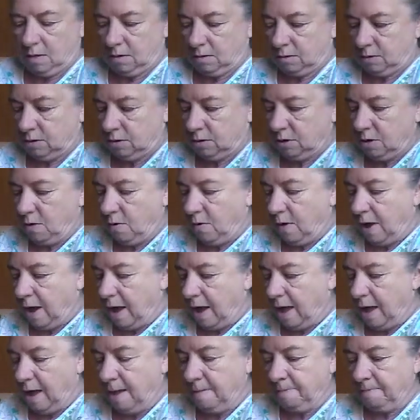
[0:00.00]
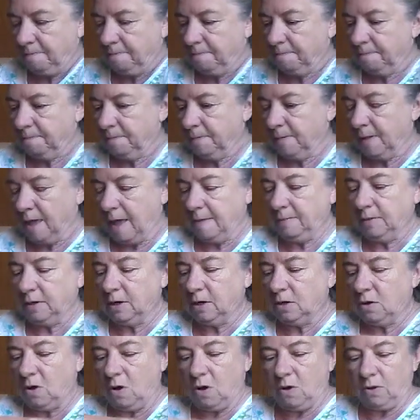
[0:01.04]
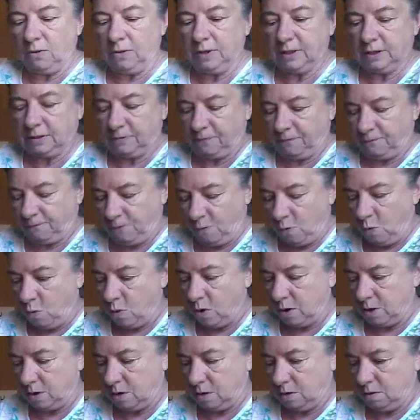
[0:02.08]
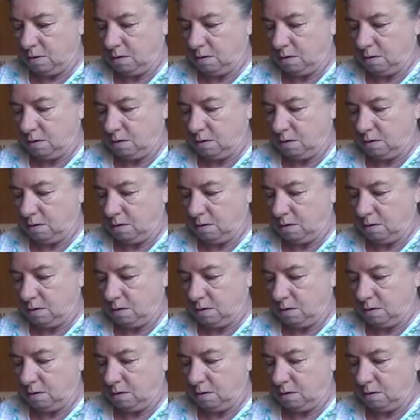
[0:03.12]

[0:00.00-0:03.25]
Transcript: So I'm going to call this 4.